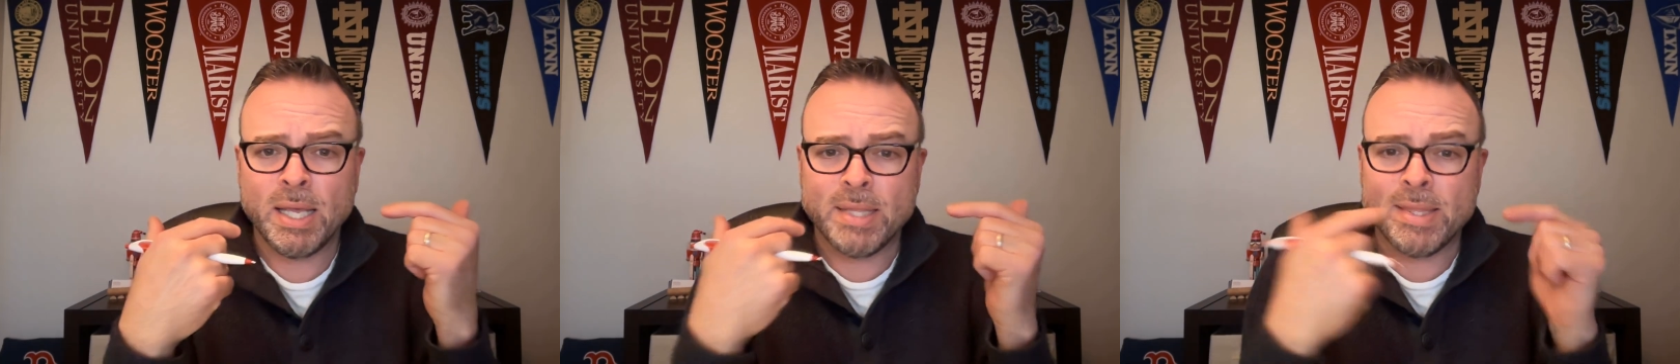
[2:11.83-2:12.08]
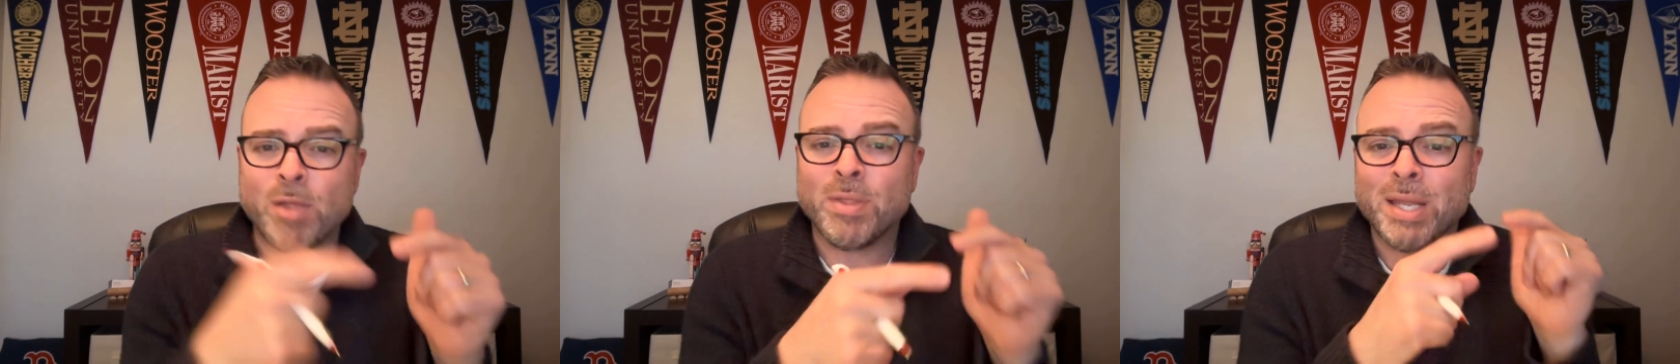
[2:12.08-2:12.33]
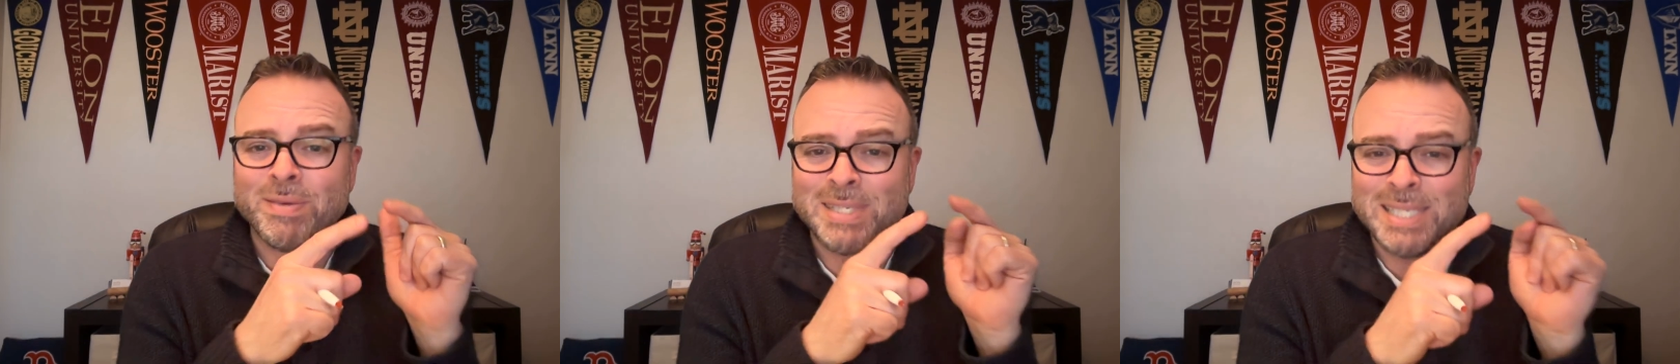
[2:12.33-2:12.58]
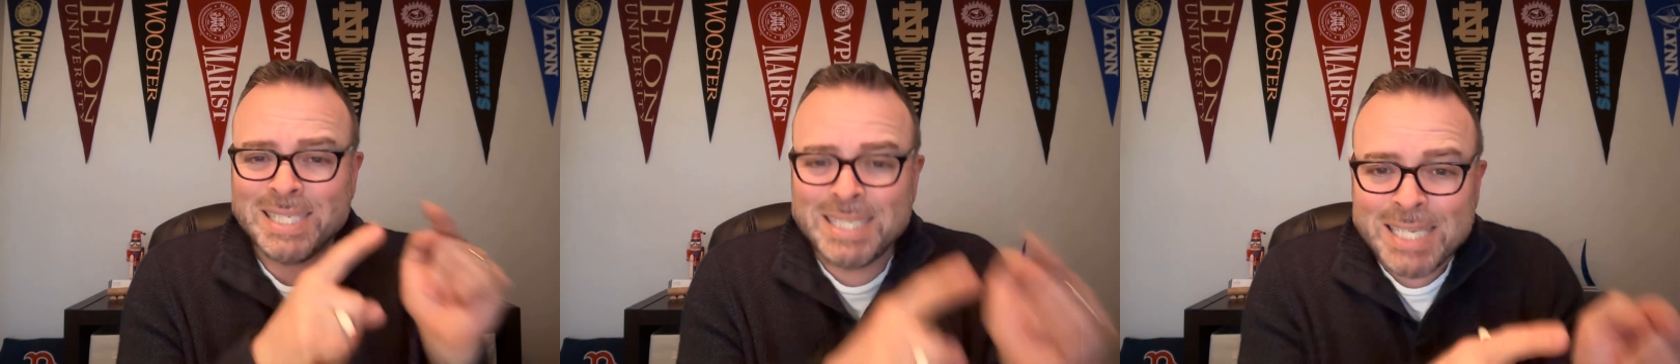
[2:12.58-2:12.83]
now that I've
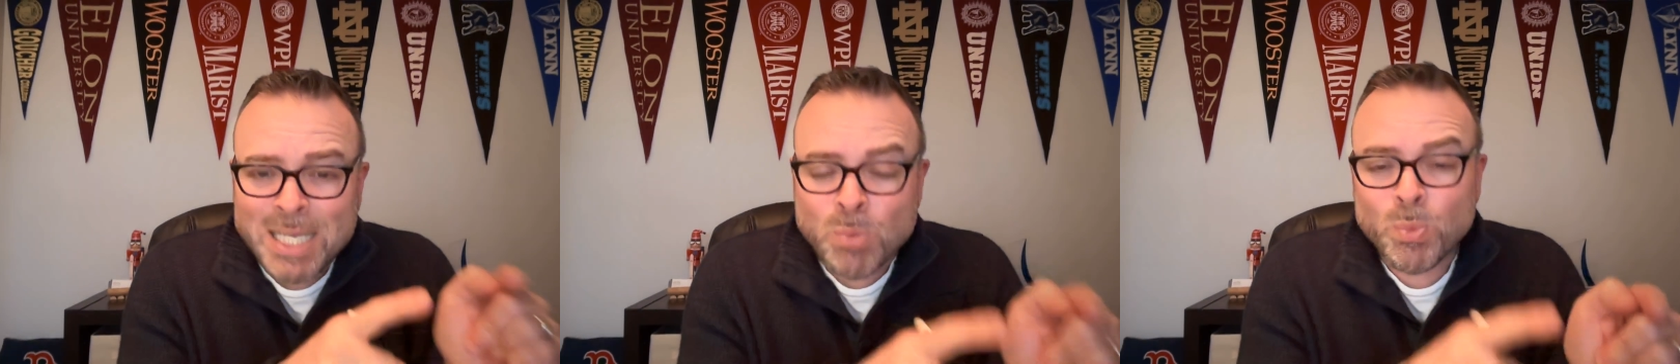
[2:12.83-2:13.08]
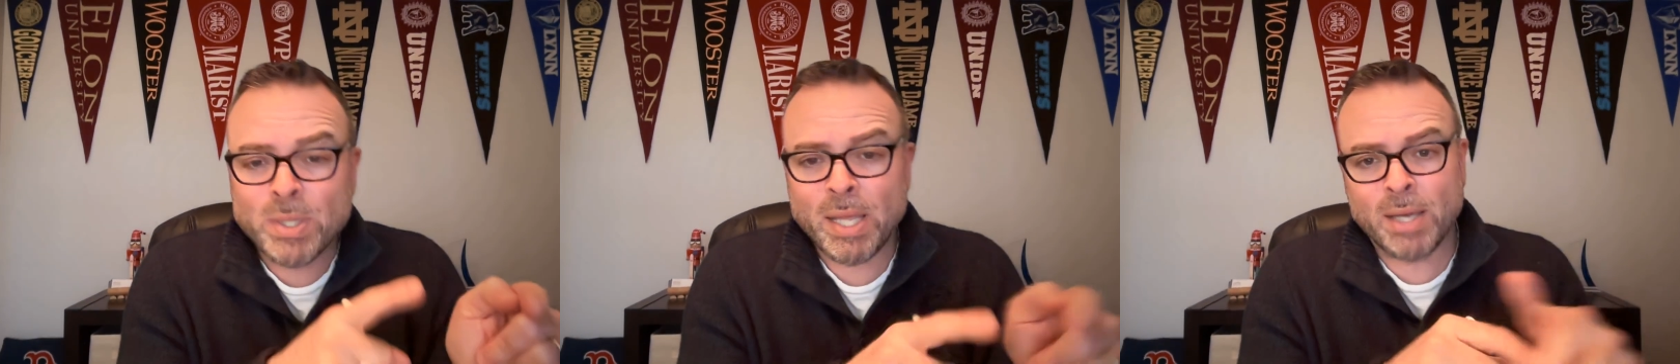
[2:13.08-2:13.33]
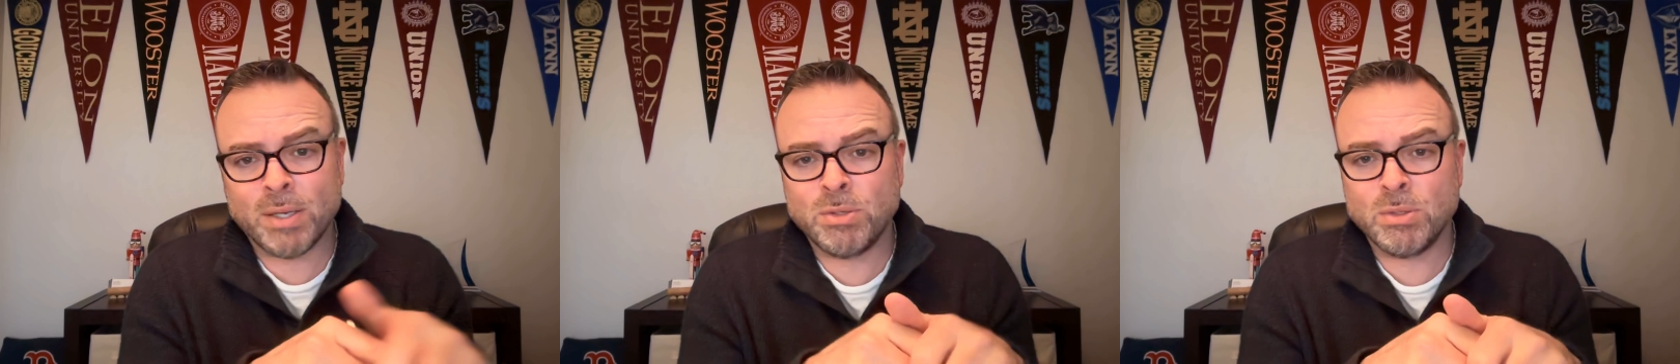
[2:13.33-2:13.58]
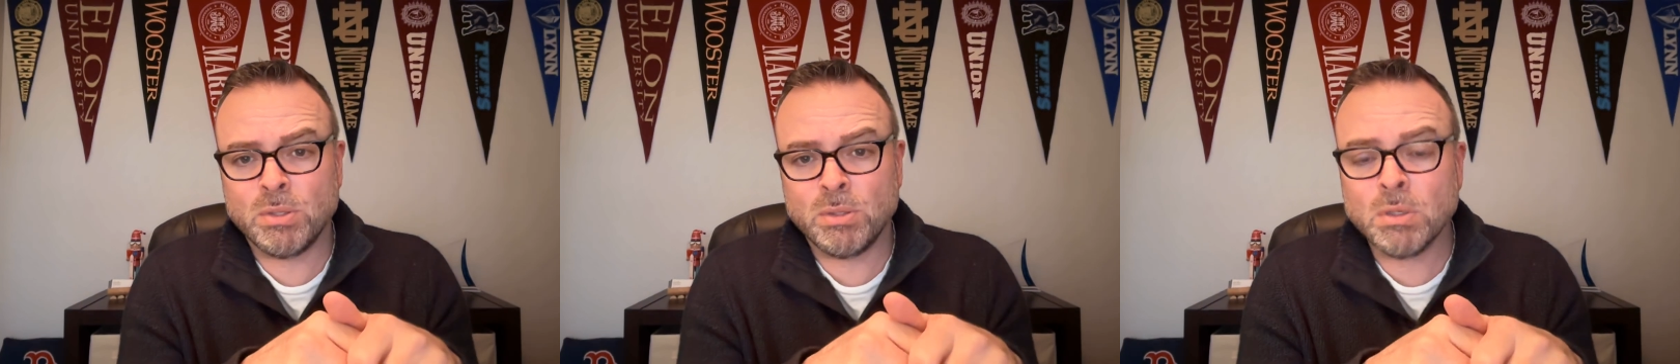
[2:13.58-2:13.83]
seen what that
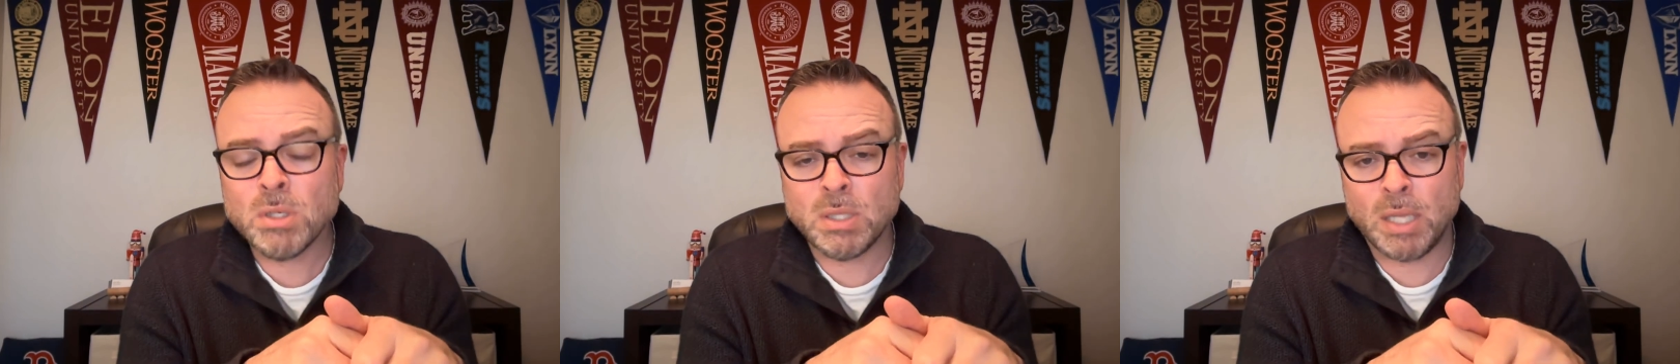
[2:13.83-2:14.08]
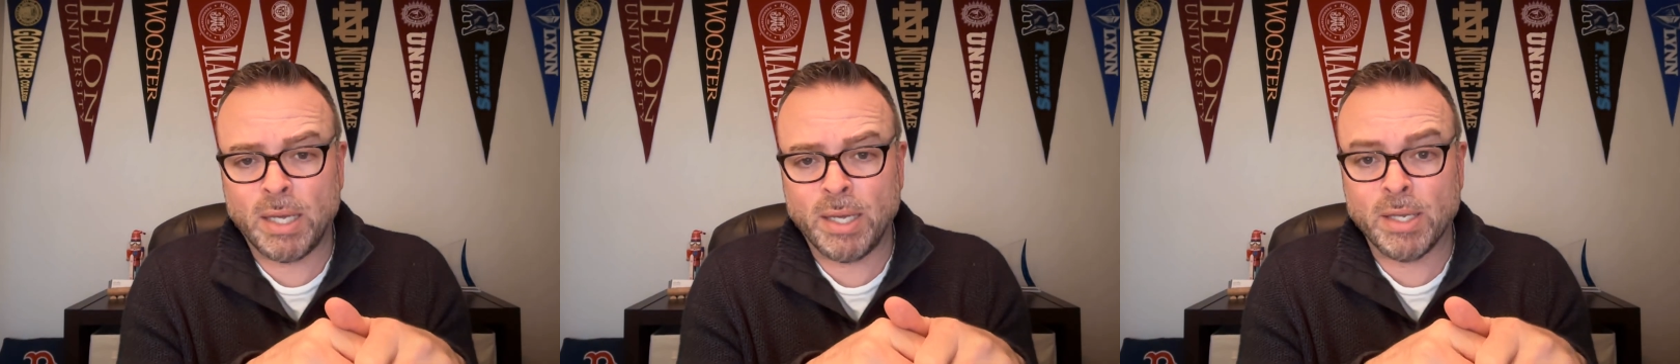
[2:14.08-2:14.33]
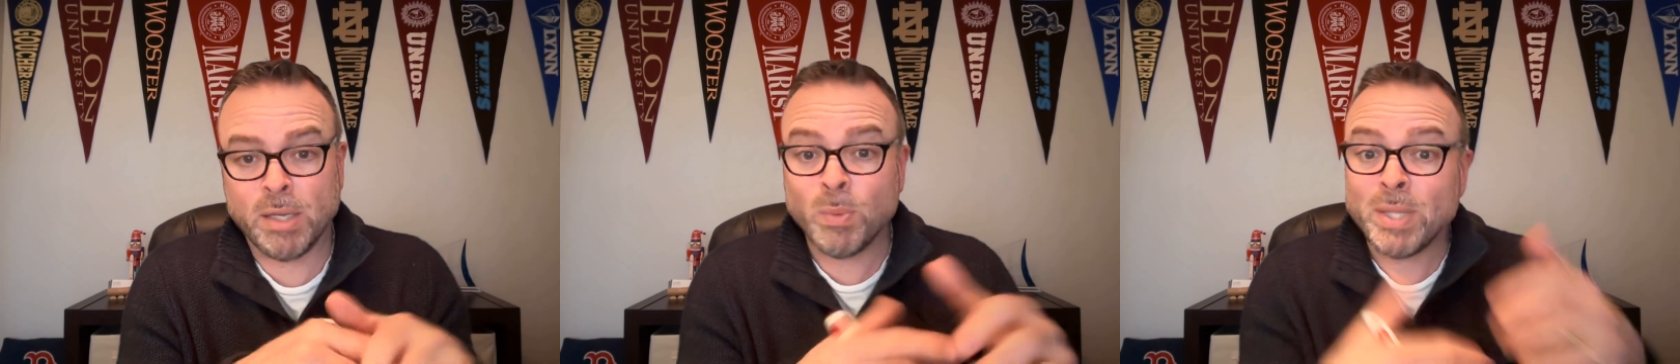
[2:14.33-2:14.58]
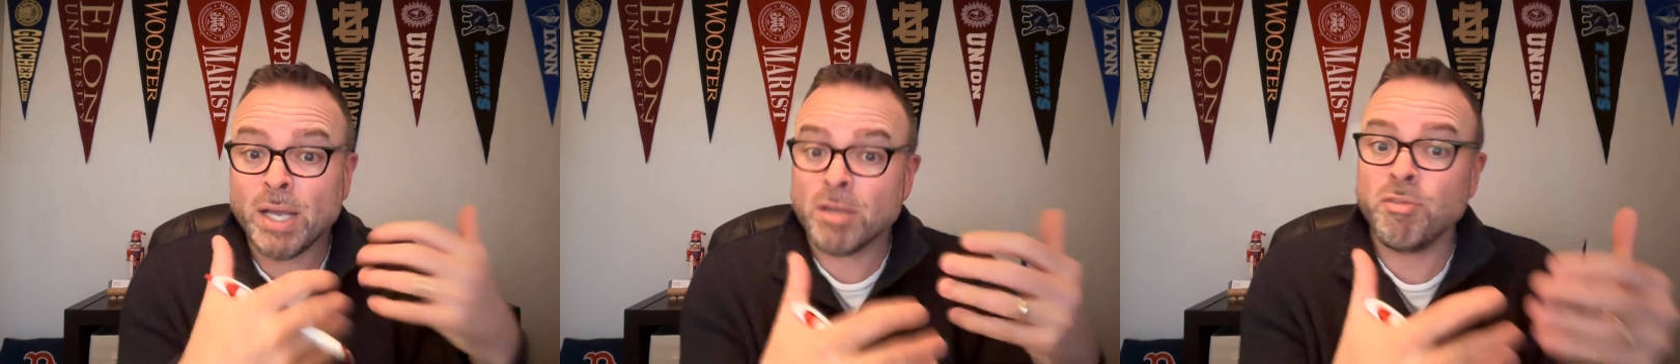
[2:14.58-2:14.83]
could look like and
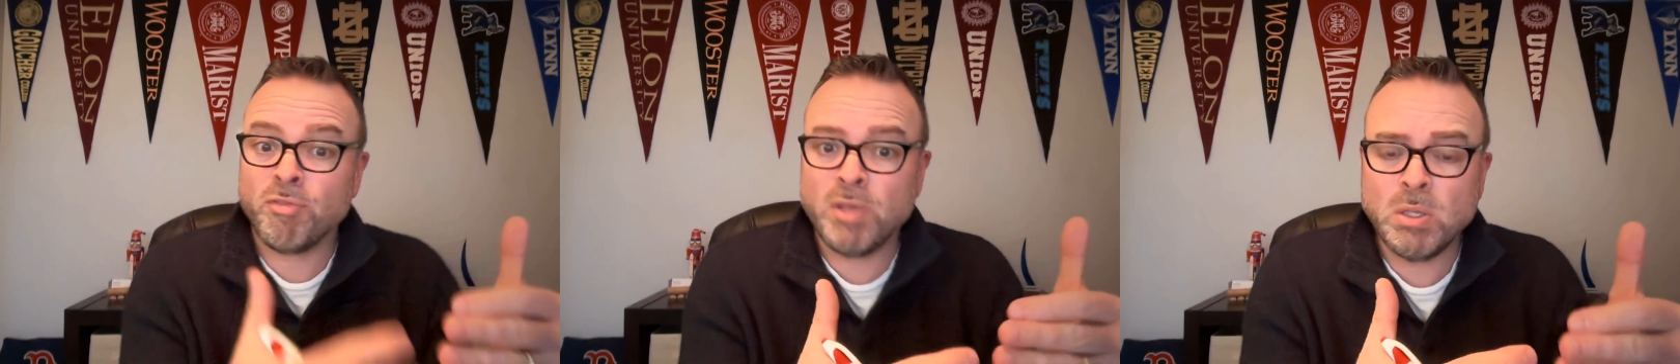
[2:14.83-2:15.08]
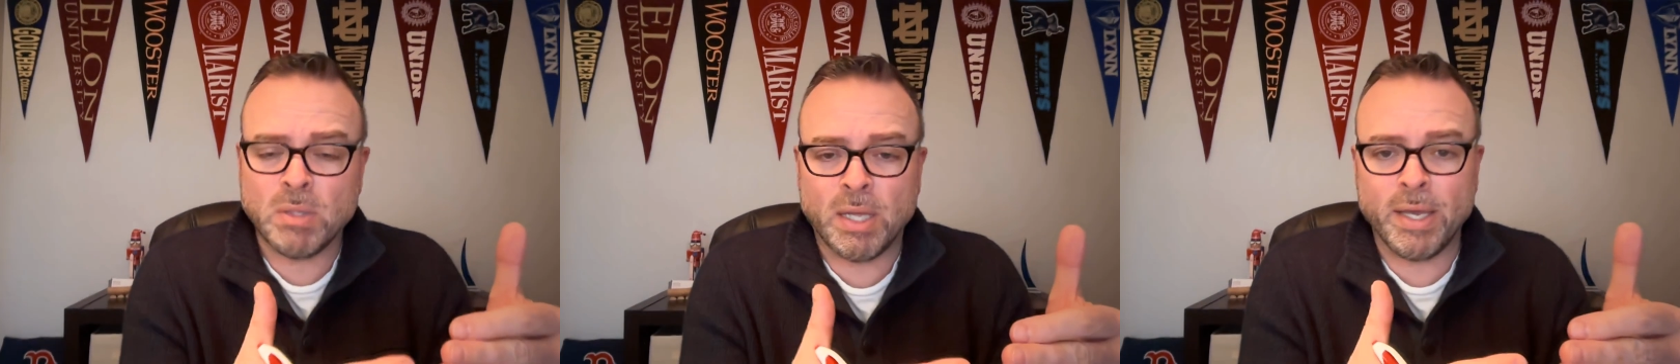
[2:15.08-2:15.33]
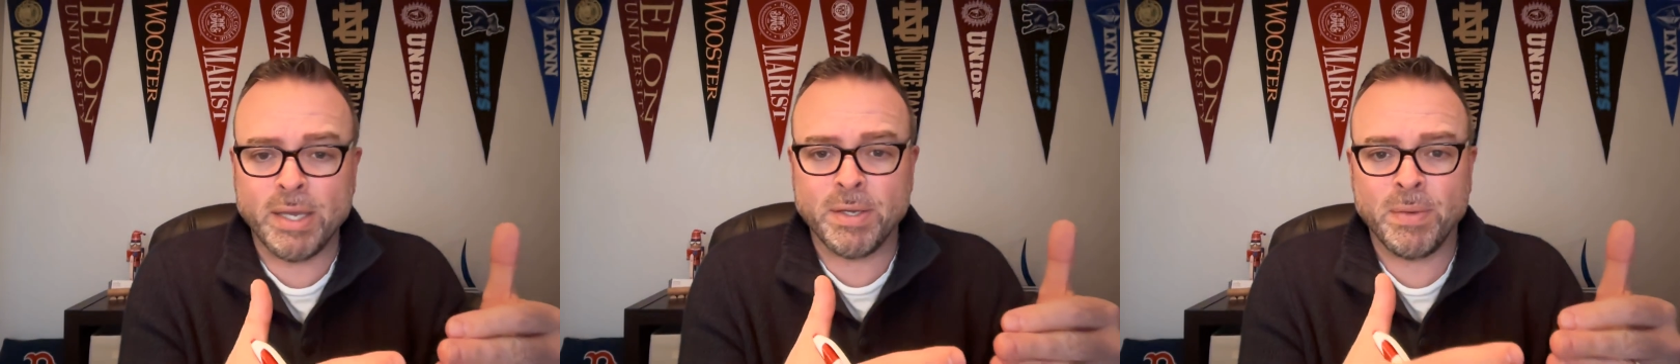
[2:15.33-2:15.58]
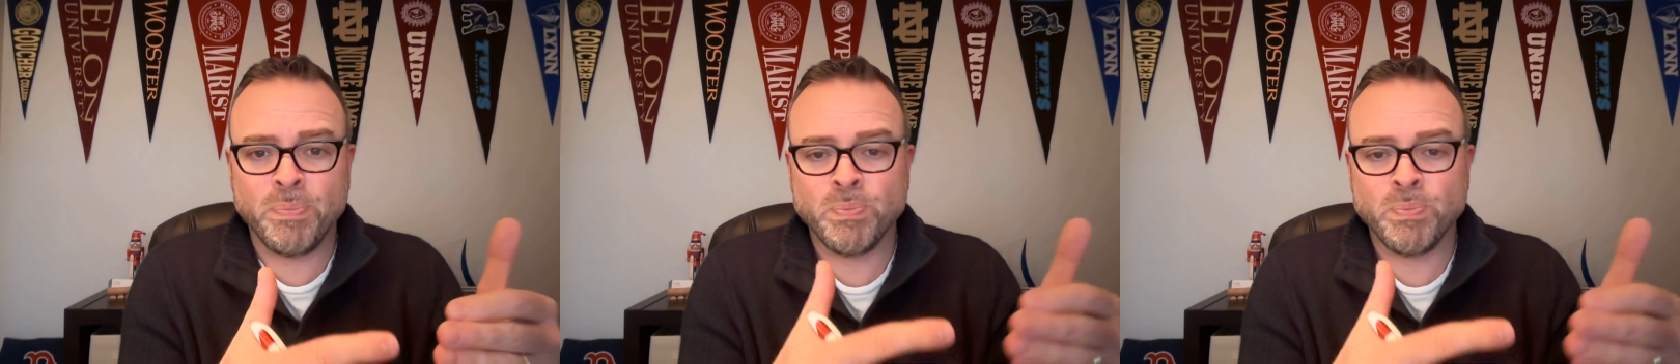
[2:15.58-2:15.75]
what that could feel like,